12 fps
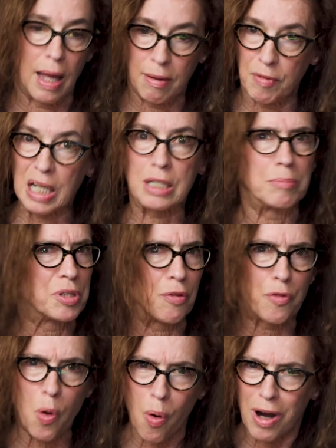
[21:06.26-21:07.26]
Victims,
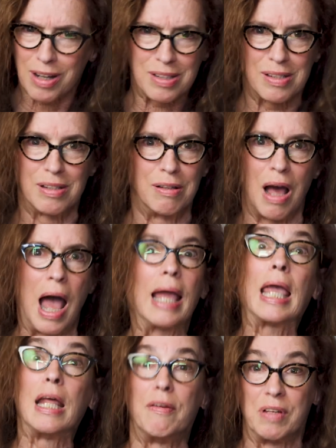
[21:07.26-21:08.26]
of course. I
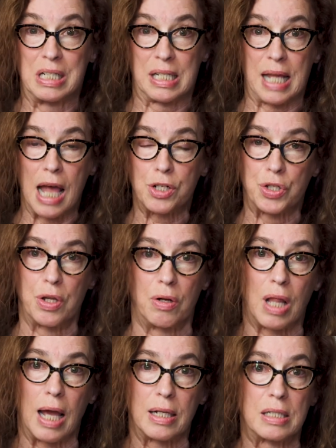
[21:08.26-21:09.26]
can't even sketch their
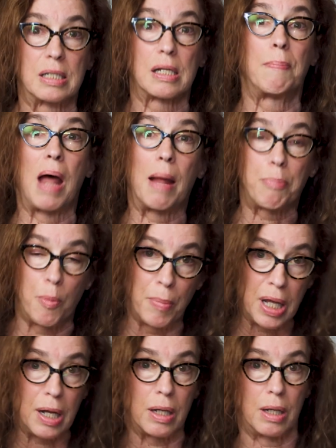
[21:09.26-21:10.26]
likeness. I'm not
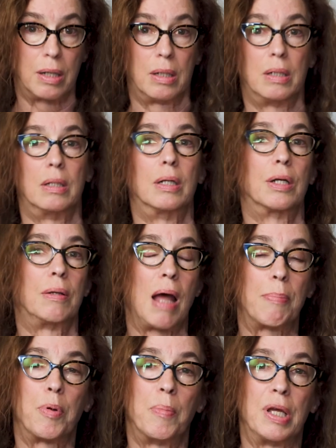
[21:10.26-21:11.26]
permitted.
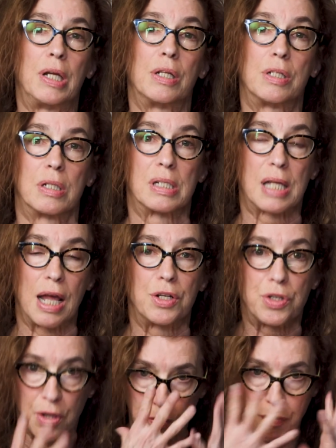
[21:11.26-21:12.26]
Not permitted to
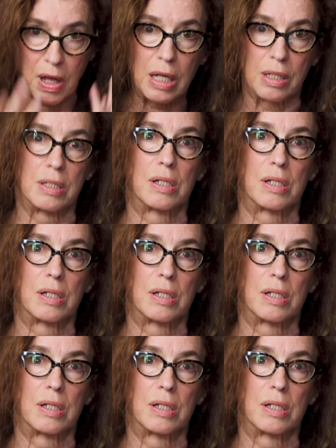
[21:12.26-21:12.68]
sketch their face.